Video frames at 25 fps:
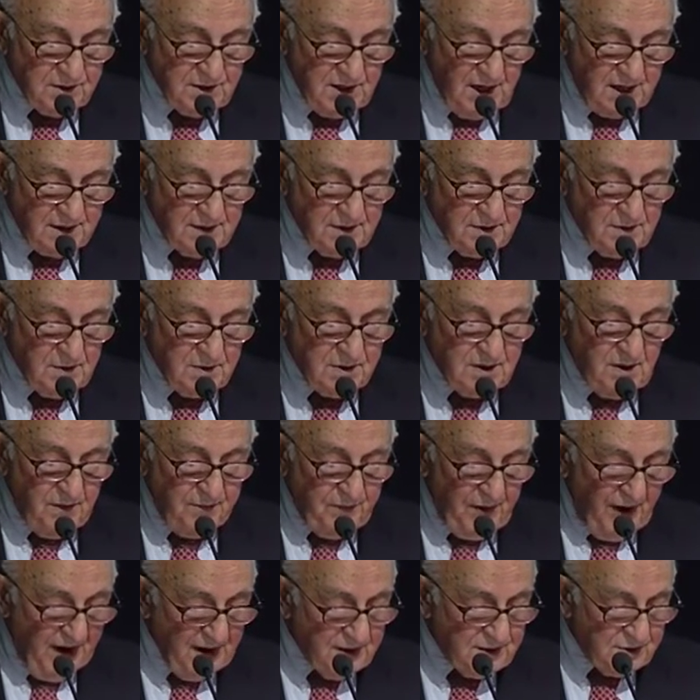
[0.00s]
just to the
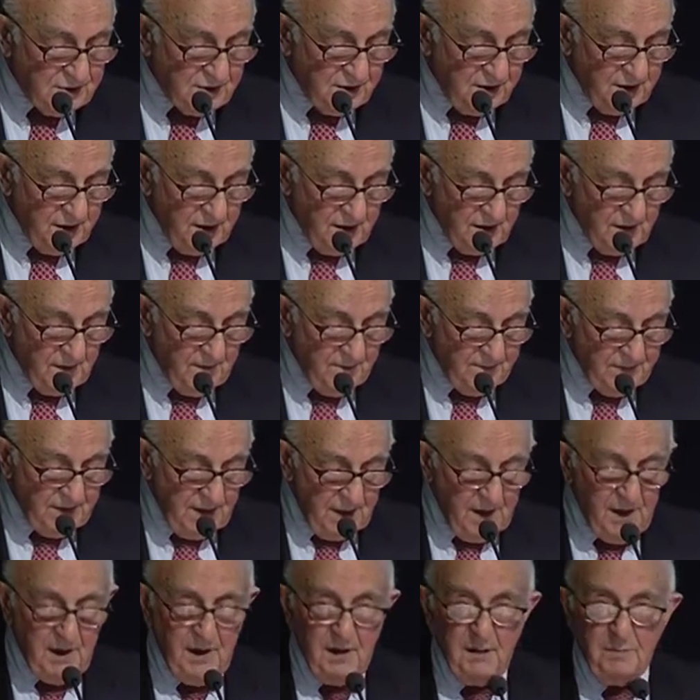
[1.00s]
functioning,
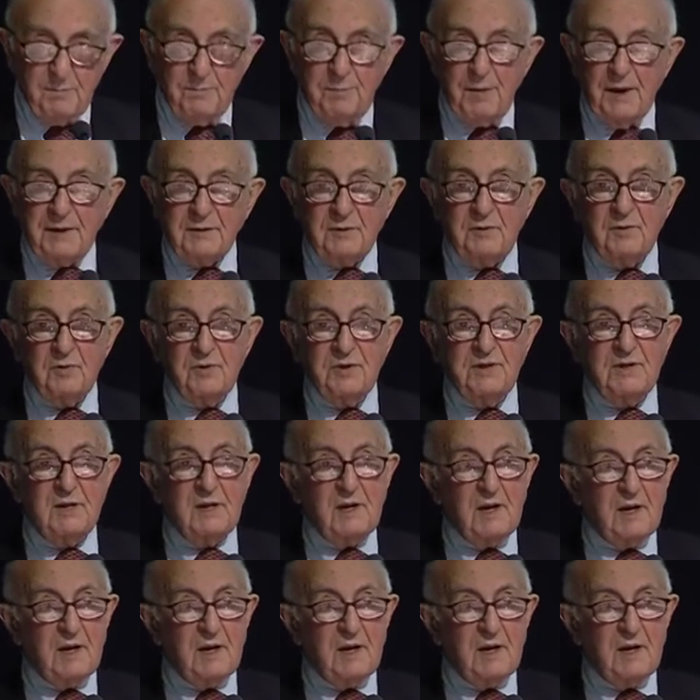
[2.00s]
but to the